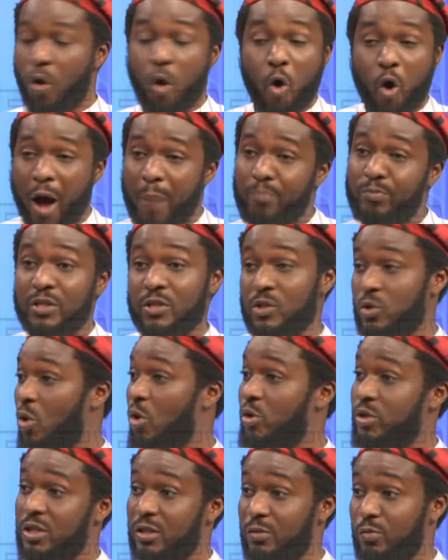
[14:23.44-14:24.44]
Or I'm
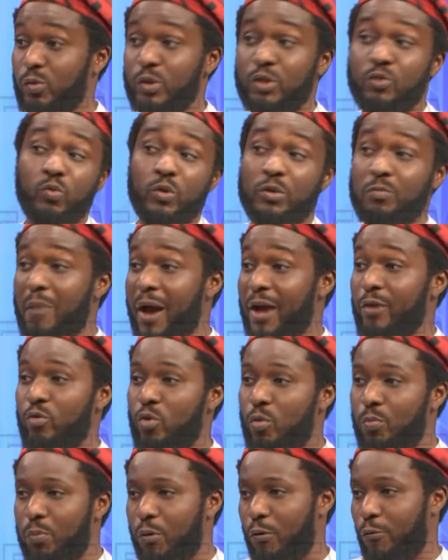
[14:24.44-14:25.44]
discussing it with my
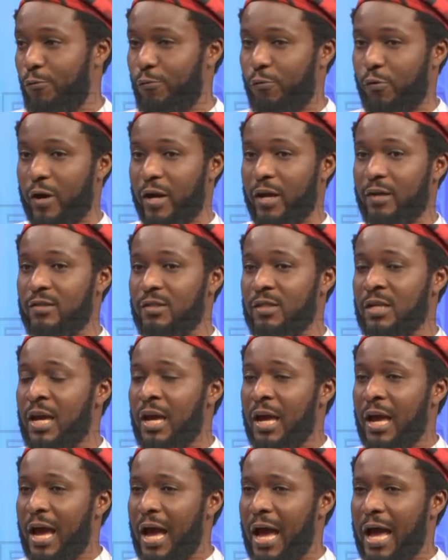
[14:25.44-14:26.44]
group of friends
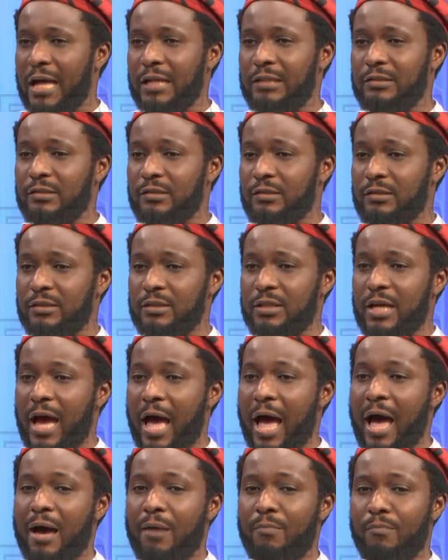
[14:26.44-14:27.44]
and
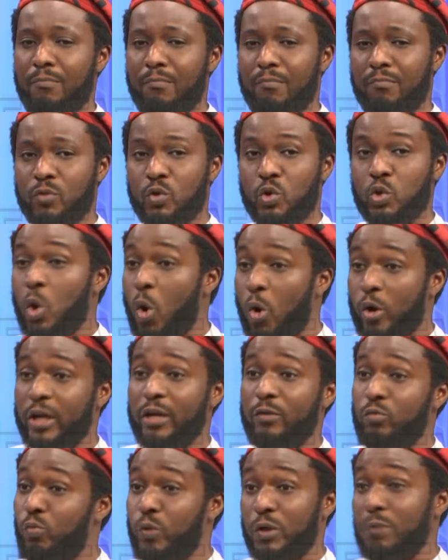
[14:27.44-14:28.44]
I'm
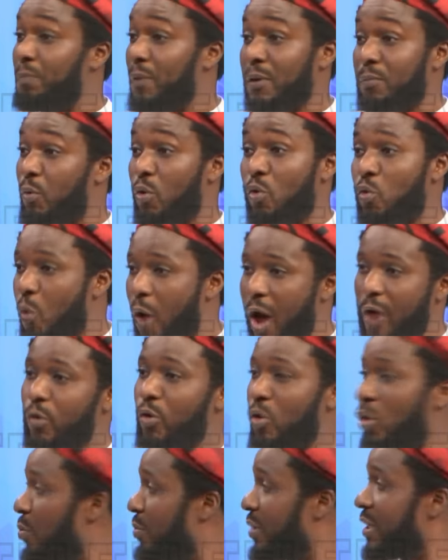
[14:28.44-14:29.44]
talking with people who are
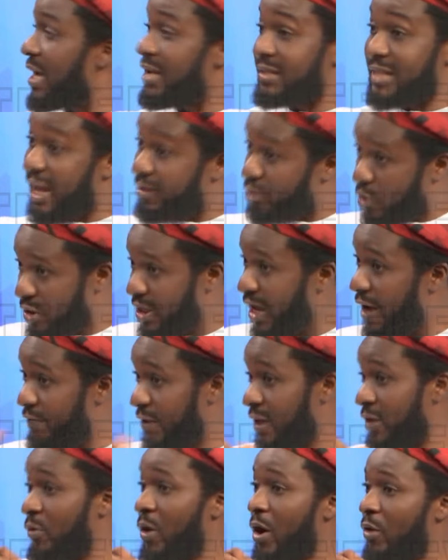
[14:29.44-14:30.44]
not comedians, like just
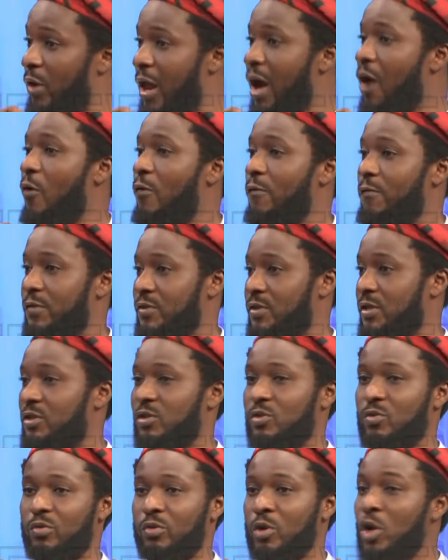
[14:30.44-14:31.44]
having a regular
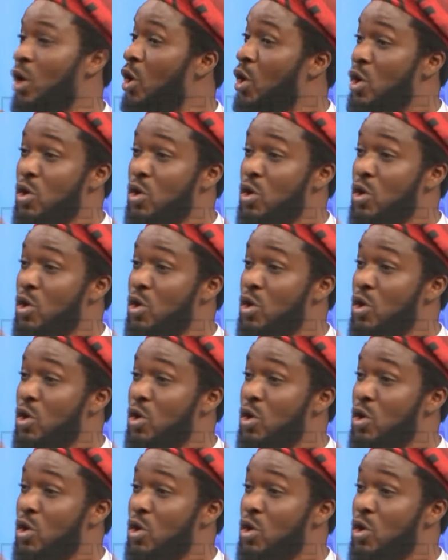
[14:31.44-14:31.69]
conversation.